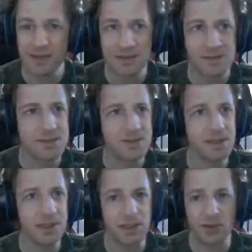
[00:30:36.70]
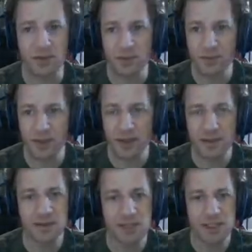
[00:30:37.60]
So,
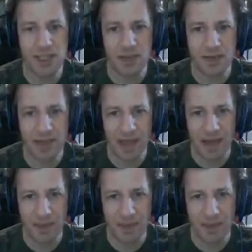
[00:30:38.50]
legendary cab.